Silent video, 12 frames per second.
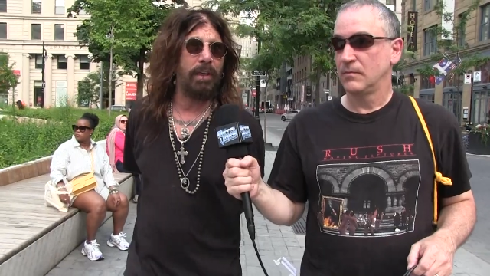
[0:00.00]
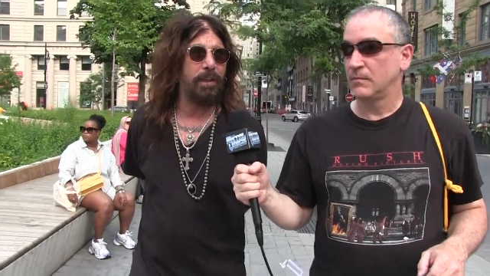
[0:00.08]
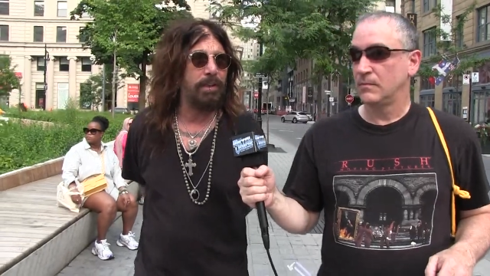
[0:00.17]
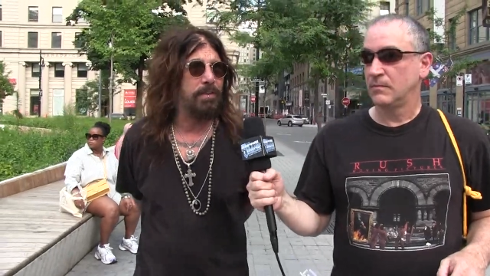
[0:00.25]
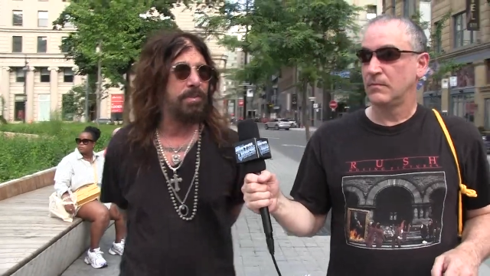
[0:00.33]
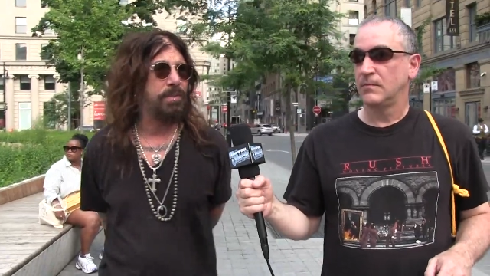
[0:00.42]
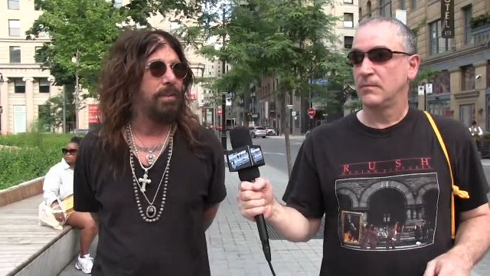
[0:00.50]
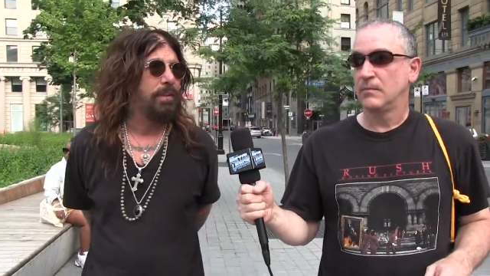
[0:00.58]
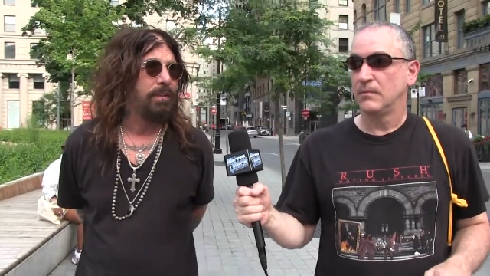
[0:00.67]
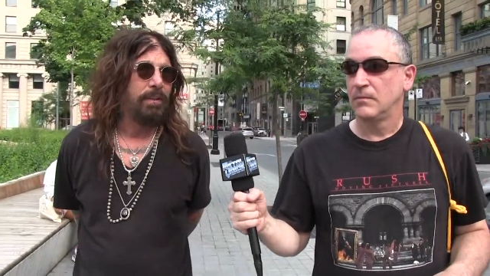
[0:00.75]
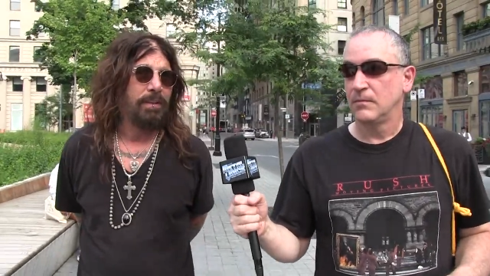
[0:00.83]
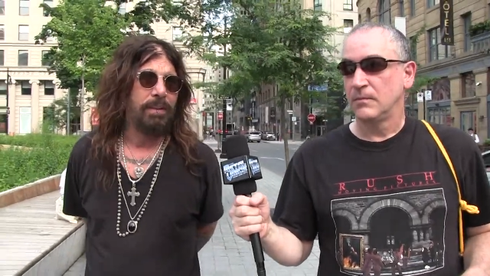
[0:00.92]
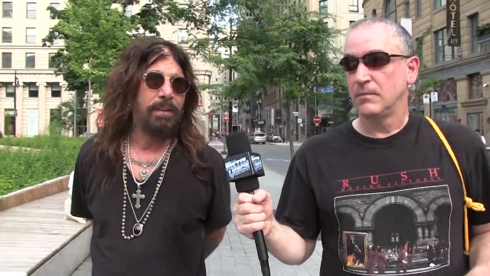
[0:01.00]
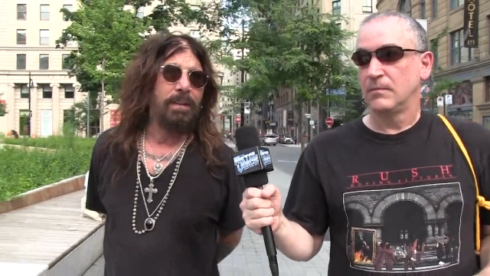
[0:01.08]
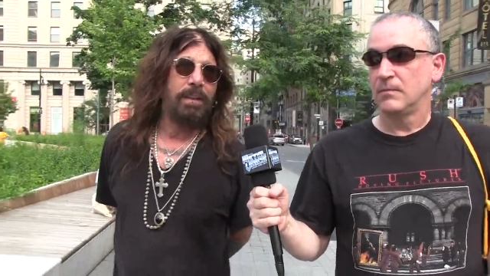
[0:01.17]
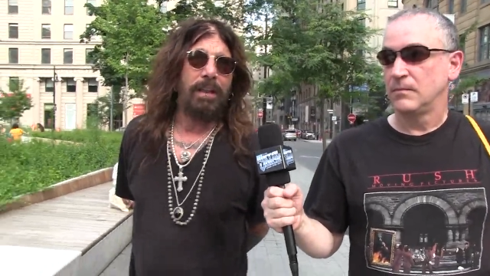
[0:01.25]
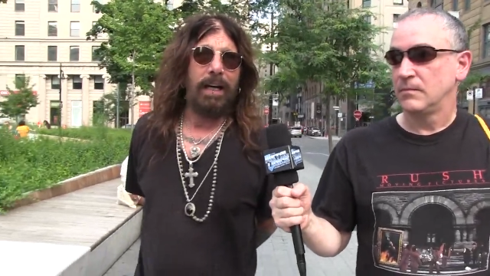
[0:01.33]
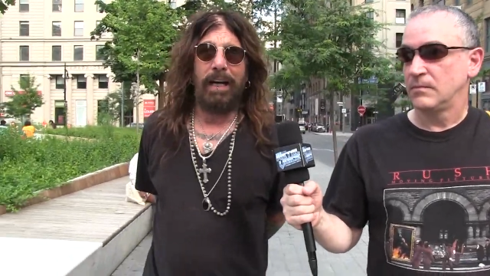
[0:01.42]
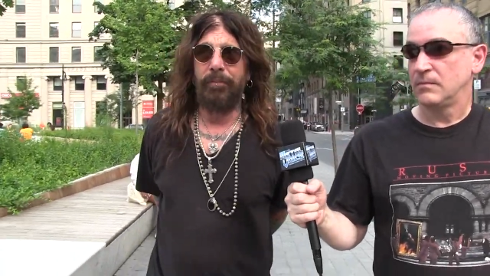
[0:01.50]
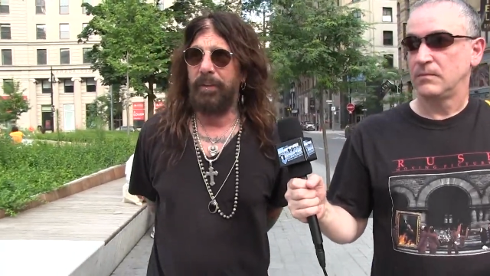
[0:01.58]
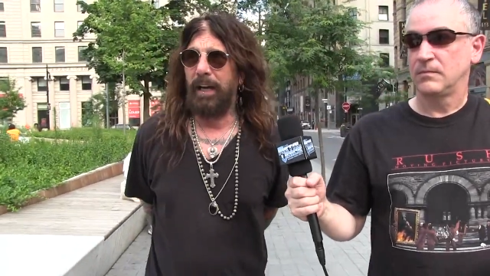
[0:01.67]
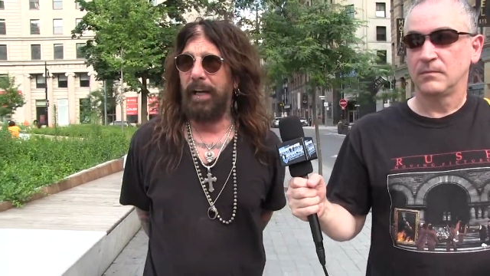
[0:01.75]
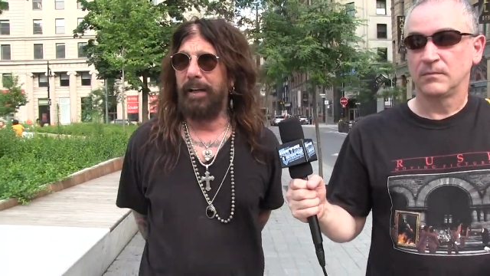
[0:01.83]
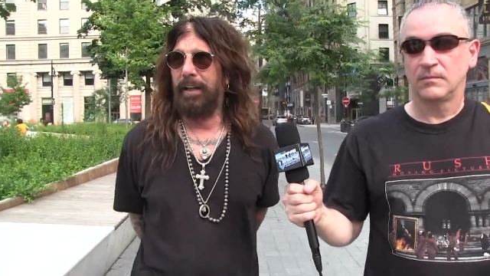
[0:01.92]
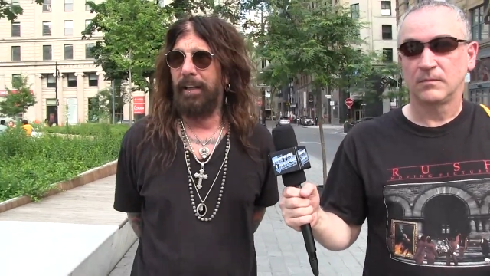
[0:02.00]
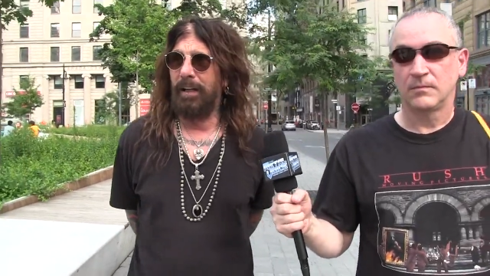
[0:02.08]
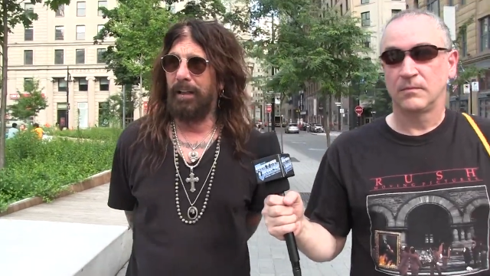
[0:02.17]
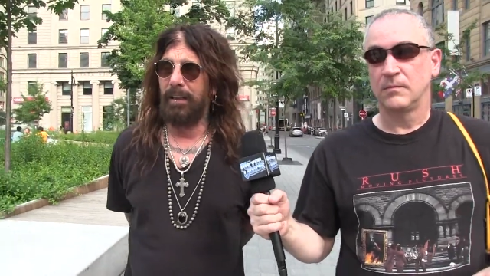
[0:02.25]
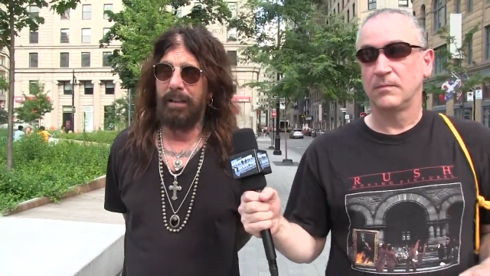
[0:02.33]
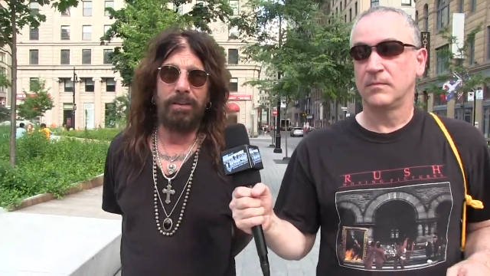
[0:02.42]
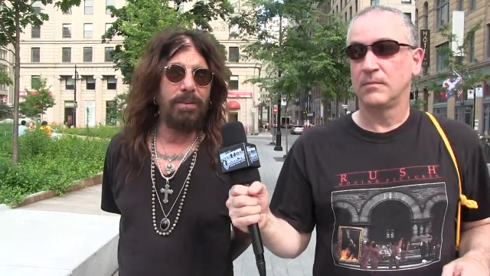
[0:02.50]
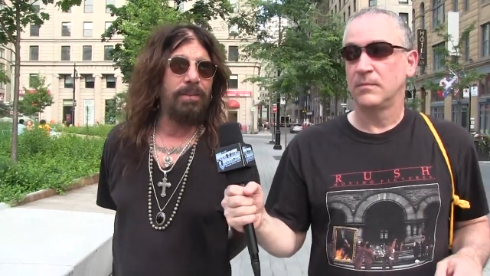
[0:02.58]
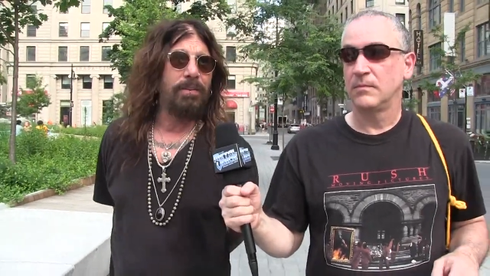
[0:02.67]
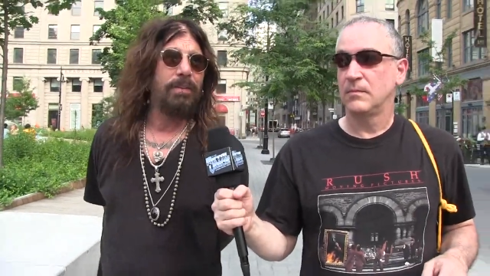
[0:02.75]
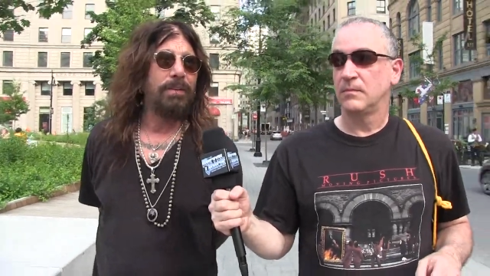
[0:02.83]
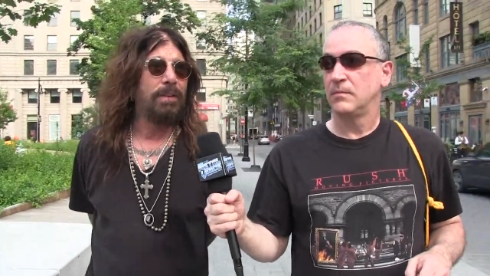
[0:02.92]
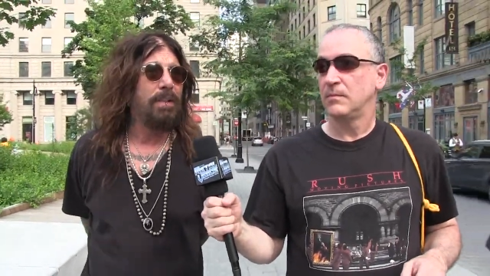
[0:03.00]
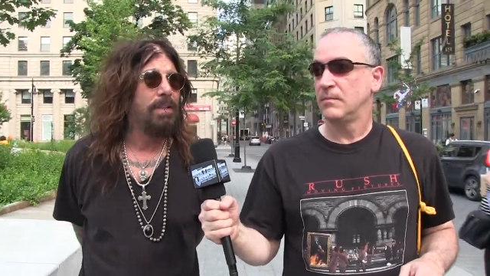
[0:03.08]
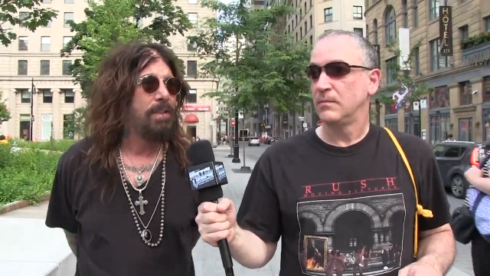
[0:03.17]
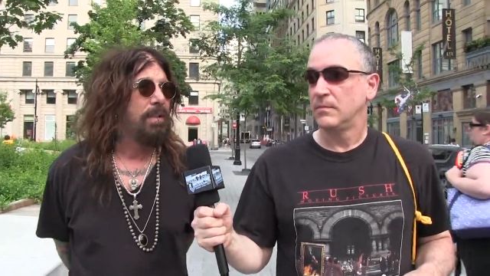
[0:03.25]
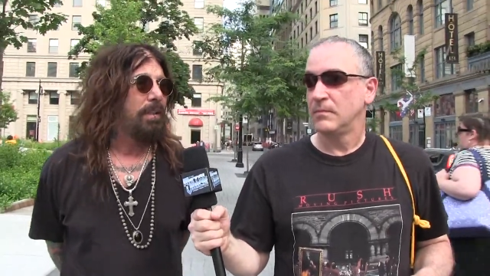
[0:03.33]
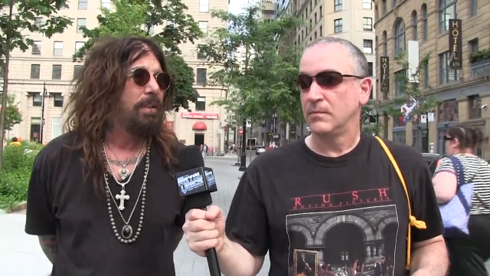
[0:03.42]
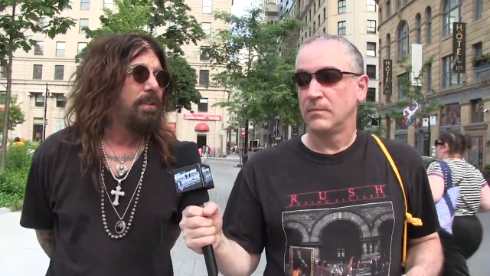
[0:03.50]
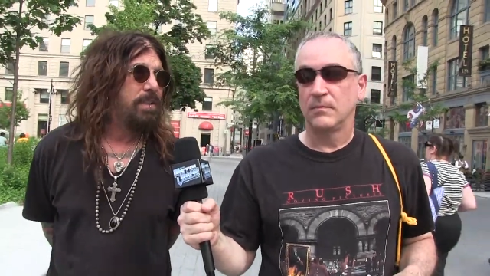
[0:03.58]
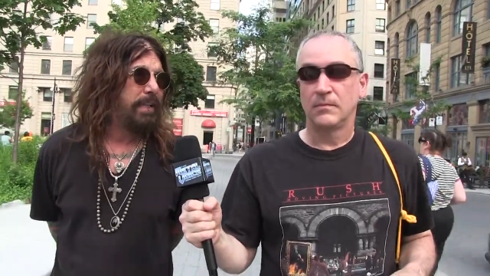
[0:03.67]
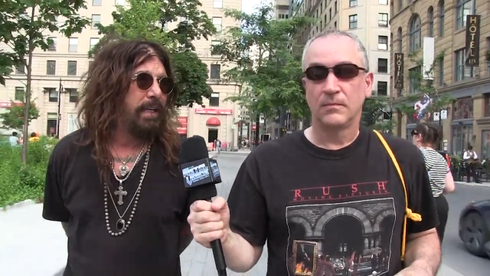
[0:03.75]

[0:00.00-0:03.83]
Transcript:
Speaker 1: and I've got uh,